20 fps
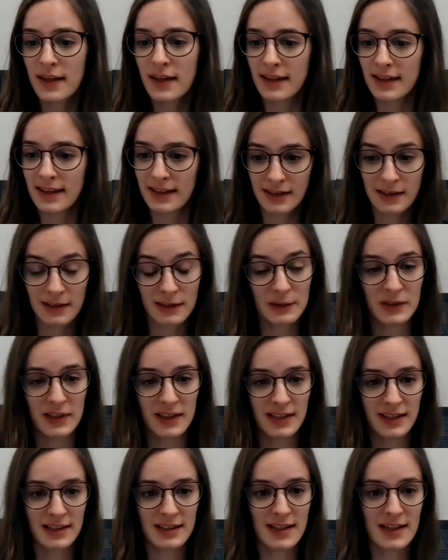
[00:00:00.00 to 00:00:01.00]
included
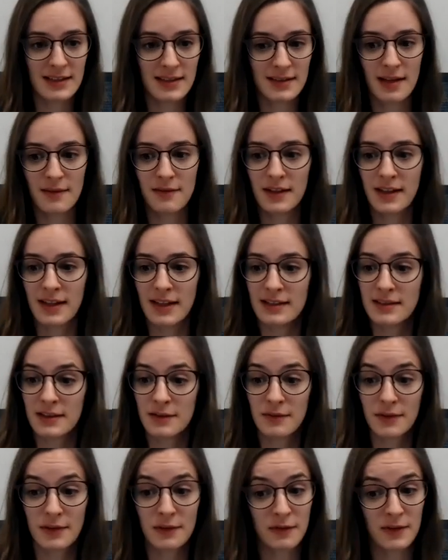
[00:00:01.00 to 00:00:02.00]
in the Data Navigator,
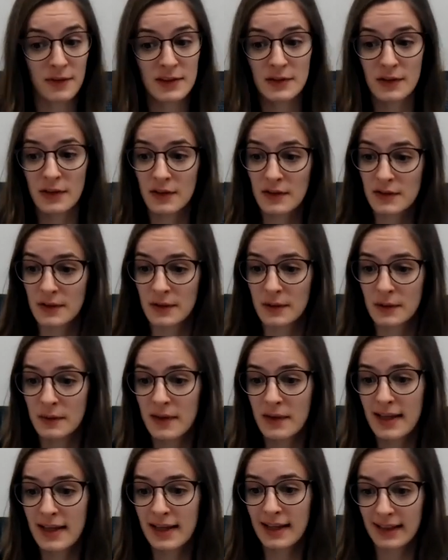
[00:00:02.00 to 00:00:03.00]
feel free to also
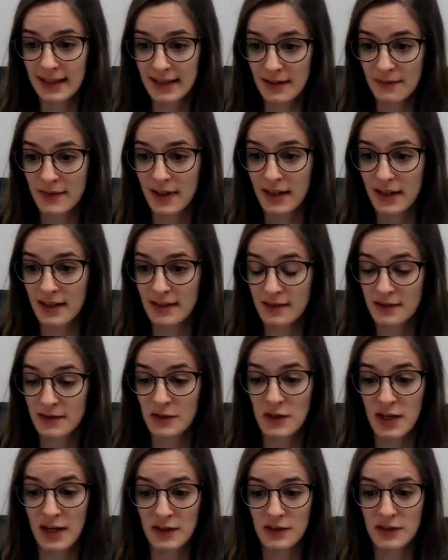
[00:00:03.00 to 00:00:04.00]
leave that as a
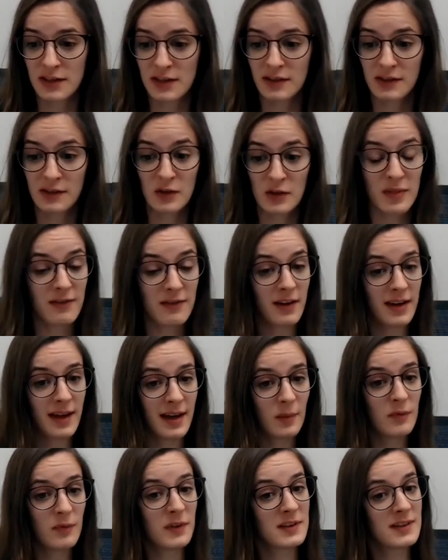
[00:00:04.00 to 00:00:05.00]
suggestion. It could be very
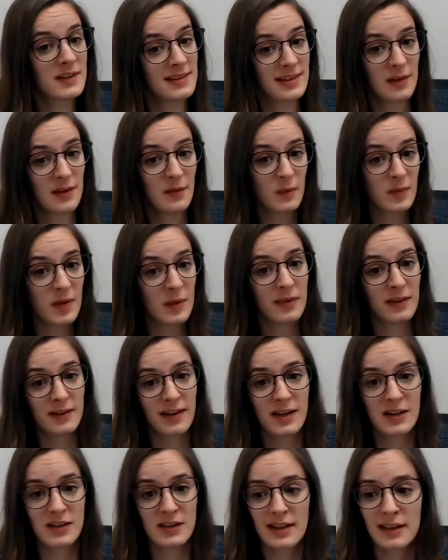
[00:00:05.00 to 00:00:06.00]
helpful to see what people are
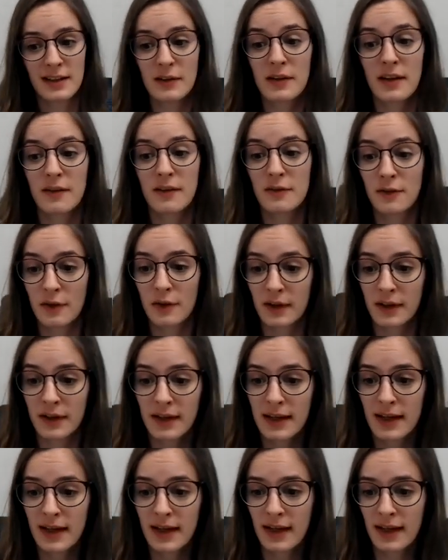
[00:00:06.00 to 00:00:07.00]
actually looking for
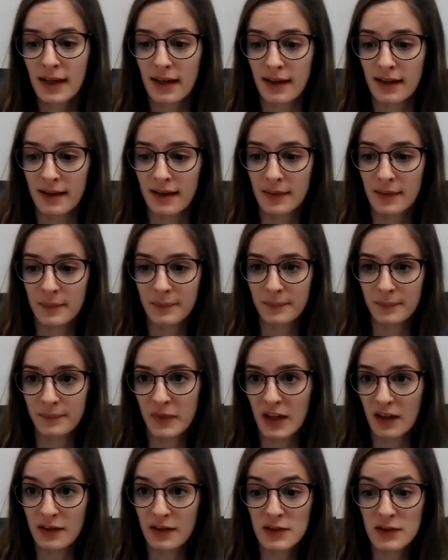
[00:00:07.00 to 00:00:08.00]

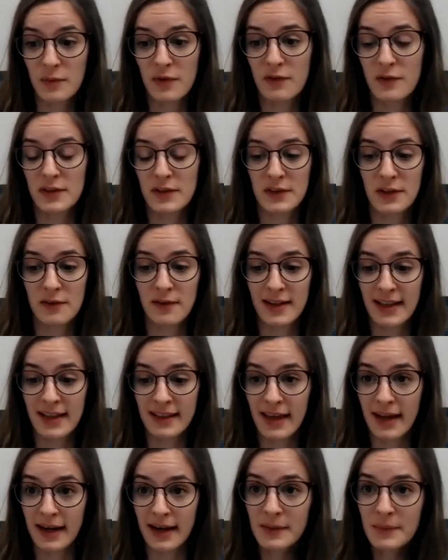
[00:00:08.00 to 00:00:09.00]
on top of what's already
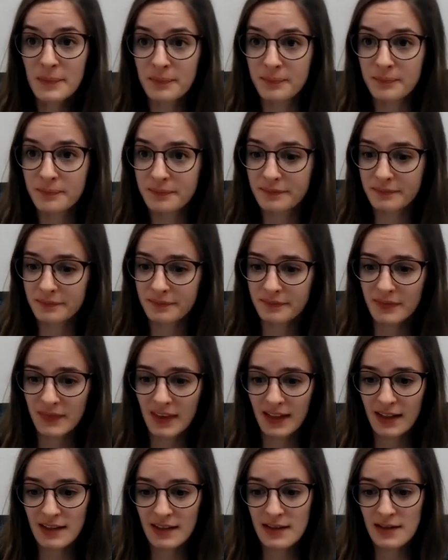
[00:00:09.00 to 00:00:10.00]
there.
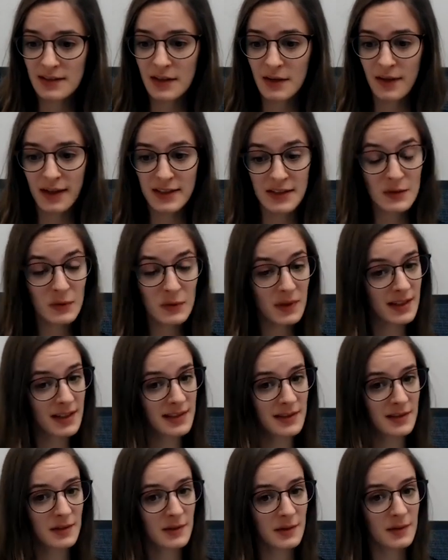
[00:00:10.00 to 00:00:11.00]
So I just wanted
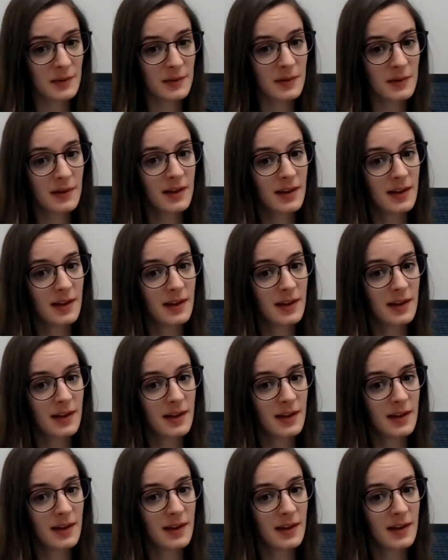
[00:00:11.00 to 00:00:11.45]
to